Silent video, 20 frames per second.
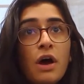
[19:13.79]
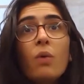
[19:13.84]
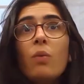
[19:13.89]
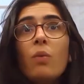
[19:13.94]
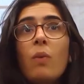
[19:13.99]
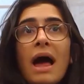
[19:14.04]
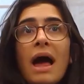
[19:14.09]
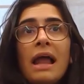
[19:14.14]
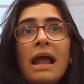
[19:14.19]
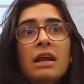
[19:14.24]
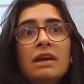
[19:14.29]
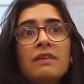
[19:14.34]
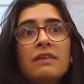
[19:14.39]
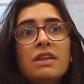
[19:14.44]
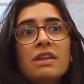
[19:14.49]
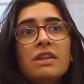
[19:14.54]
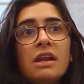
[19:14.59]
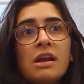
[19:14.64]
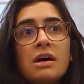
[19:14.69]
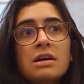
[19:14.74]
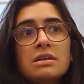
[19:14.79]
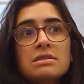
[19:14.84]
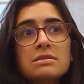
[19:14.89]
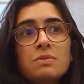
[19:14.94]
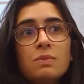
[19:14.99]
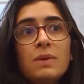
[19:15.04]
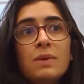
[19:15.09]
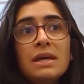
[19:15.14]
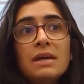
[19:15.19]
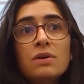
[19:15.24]
well over the
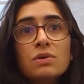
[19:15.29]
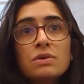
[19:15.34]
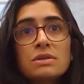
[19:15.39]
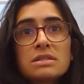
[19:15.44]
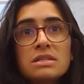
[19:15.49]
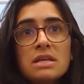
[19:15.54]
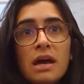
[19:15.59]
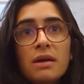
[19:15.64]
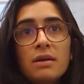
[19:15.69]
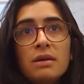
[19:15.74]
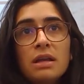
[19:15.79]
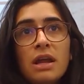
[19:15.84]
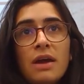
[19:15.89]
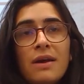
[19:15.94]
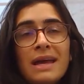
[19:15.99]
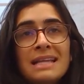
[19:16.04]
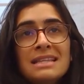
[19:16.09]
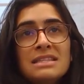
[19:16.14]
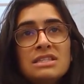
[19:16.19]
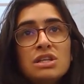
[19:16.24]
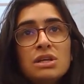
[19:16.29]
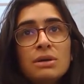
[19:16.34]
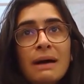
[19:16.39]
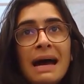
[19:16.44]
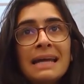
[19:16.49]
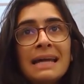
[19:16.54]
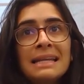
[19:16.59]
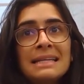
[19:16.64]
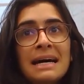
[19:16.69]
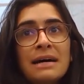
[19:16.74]
last week or so, you know, into
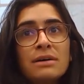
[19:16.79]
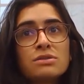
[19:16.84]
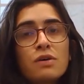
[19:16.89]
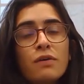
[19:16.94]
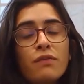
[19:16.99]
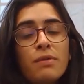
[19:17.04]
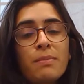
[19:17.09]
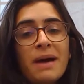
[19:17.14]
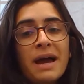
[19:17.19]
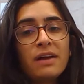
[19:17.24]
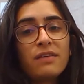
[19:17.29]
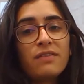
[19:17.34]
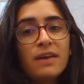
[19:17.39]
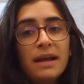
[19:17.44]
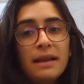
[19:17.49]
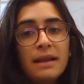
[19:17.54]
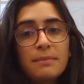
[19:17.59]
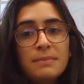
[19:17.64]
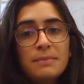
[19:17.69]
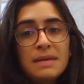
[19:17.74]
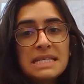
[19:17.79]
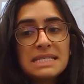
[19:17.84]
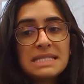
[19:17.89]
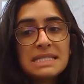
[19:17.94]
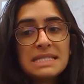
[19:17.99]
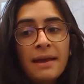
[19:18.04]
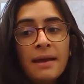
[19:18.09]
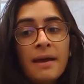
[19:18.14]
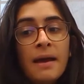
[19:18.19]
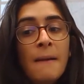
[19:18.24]
and out of the Bank of England
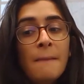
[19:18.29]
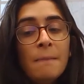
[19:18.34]
meeting.